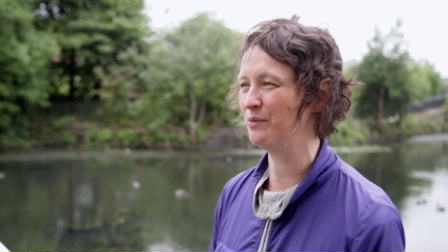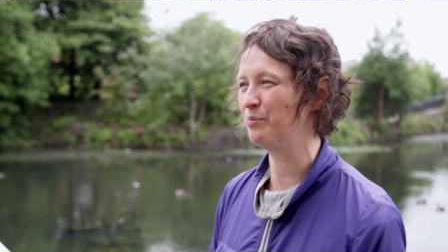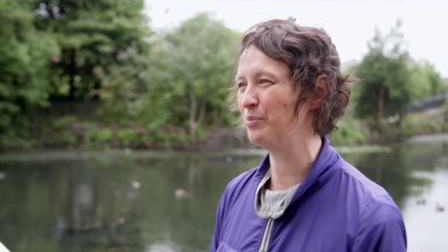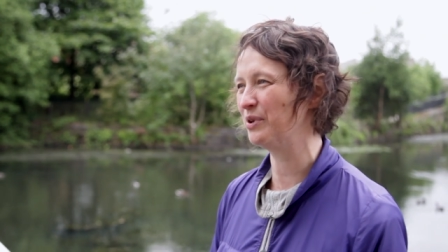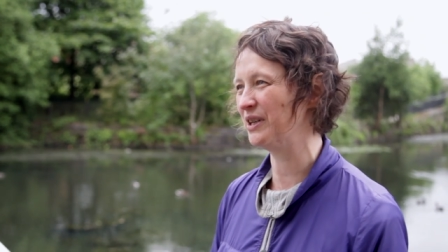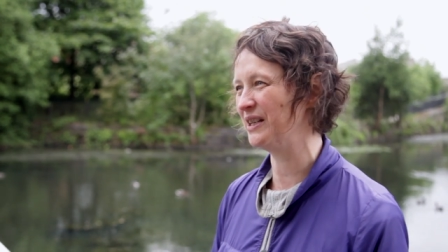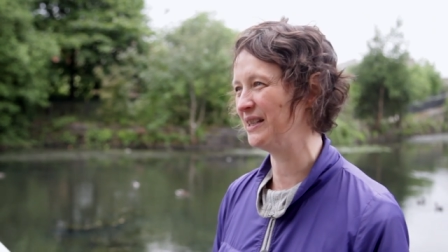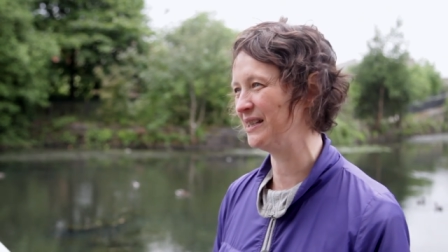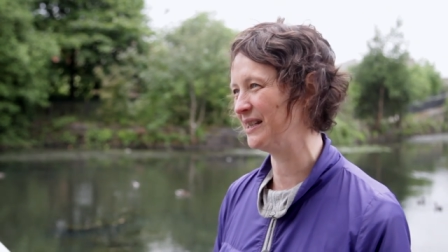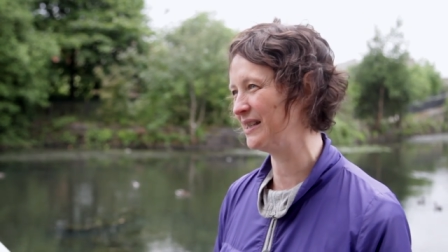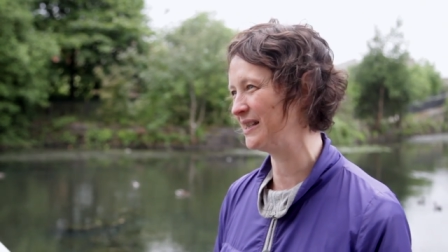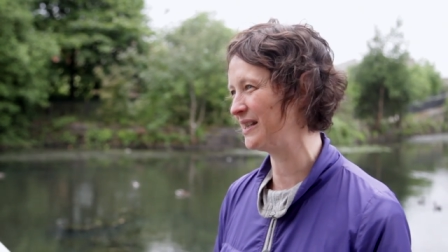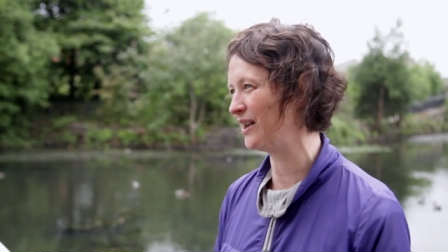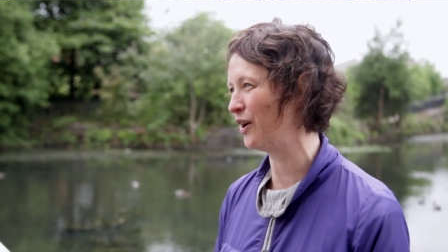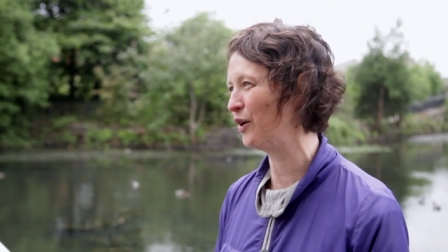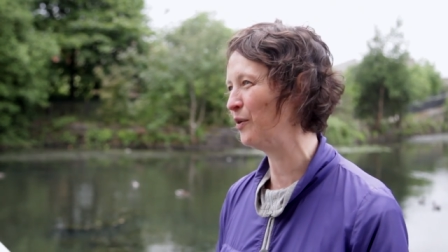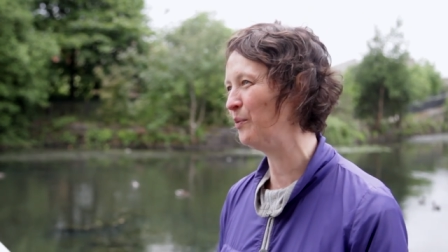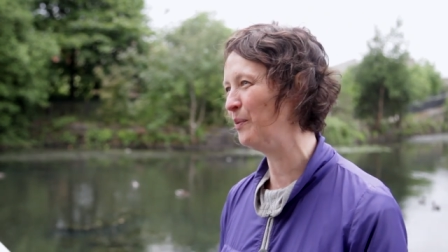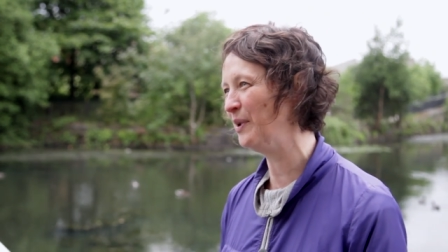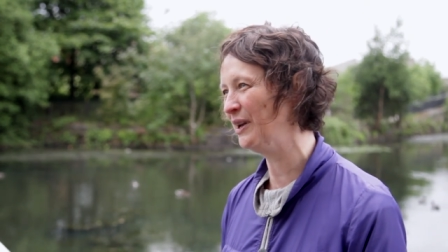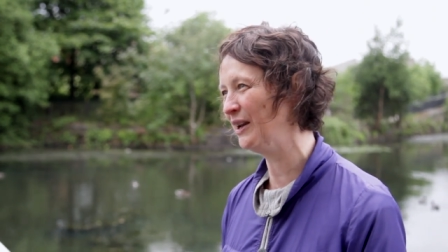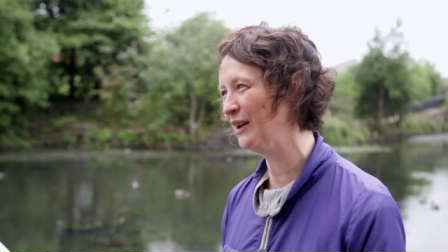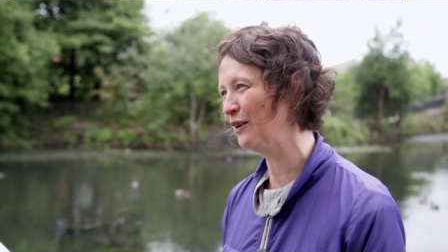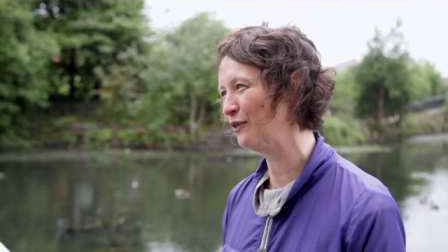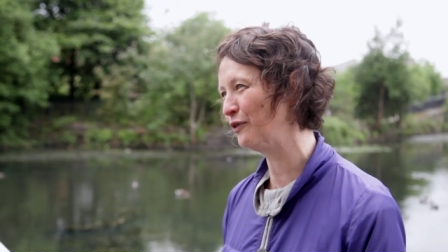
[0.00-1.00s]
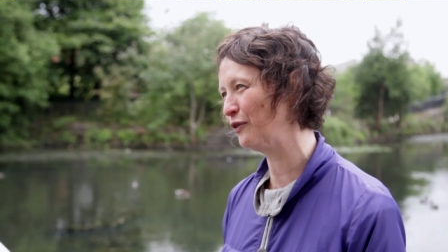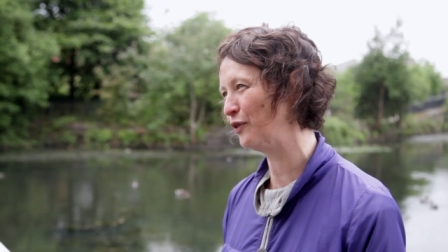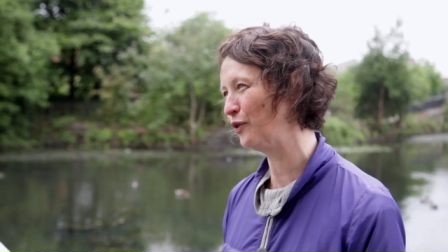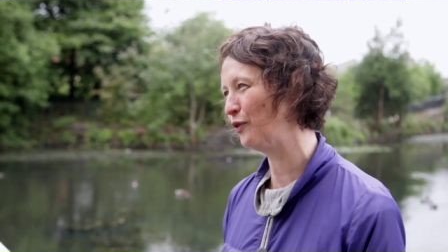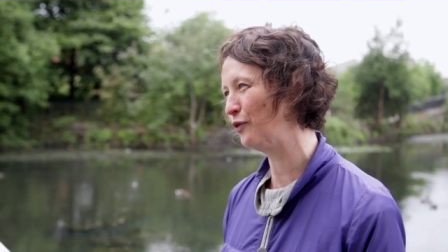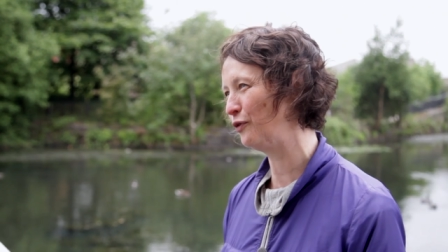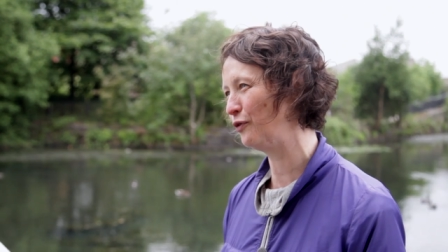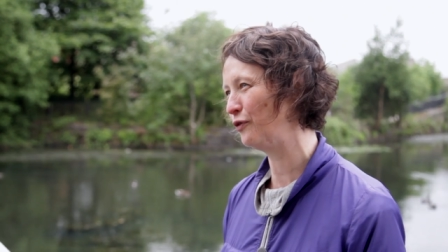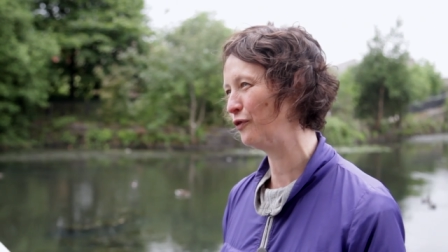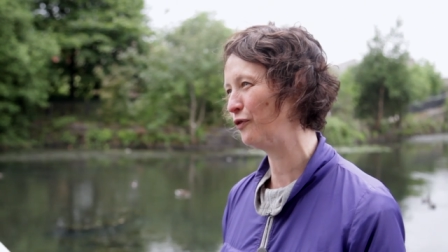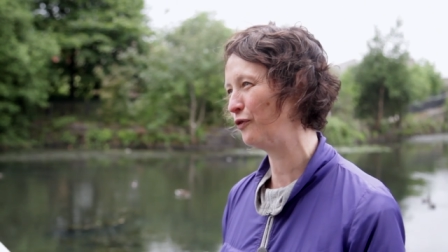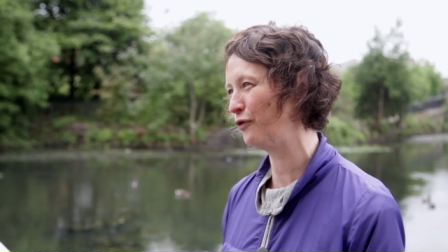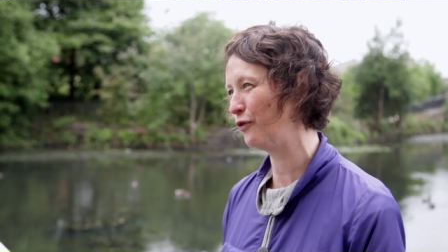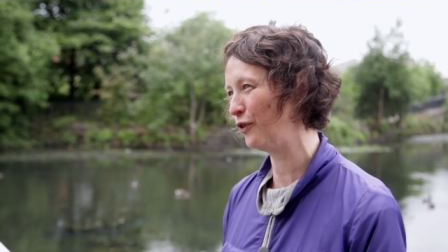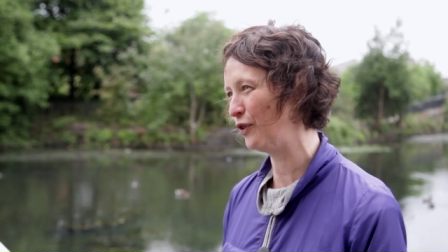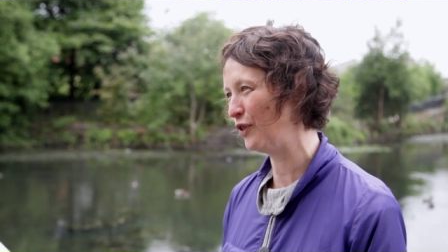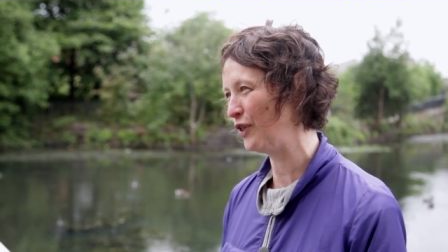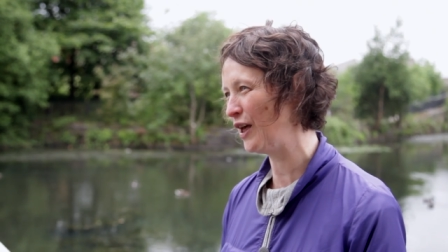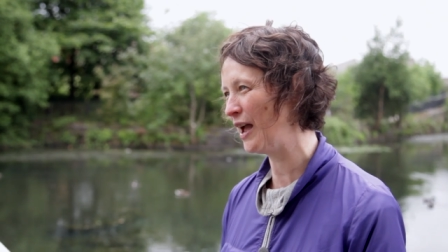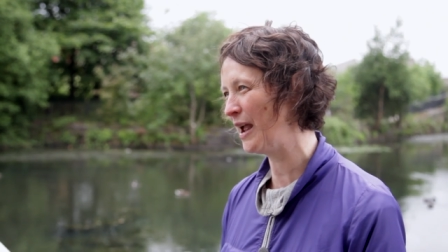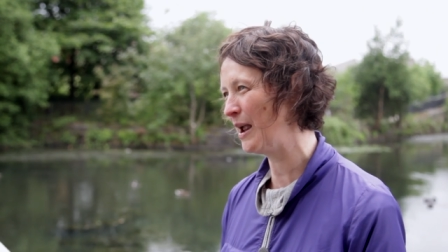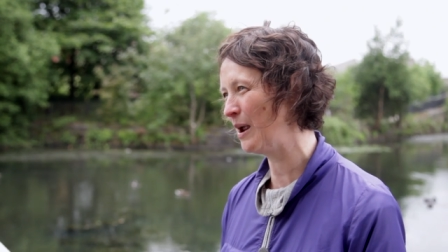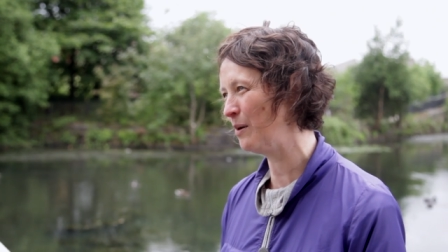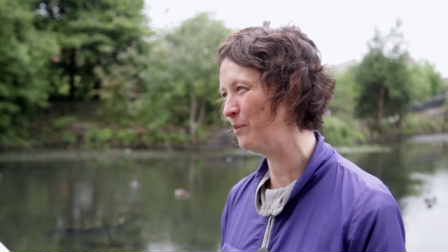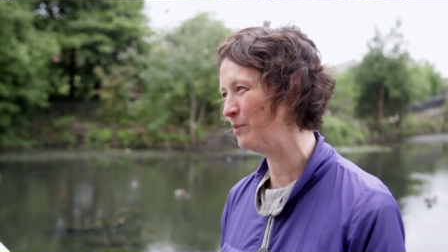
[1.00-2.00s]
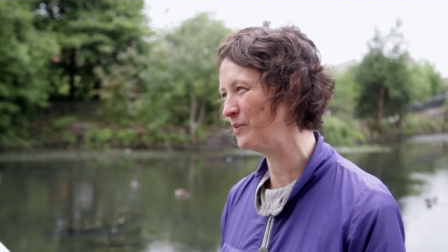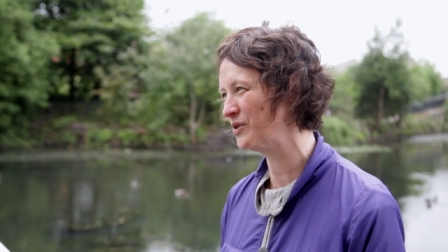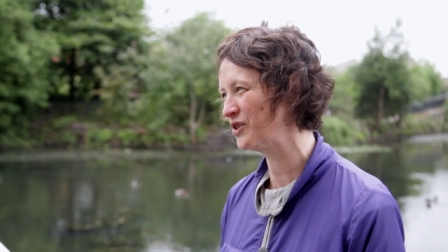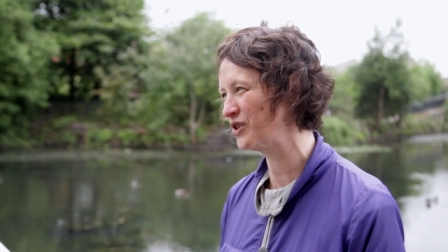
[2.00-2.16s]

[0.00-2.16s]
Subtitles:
places that are meaningful for them.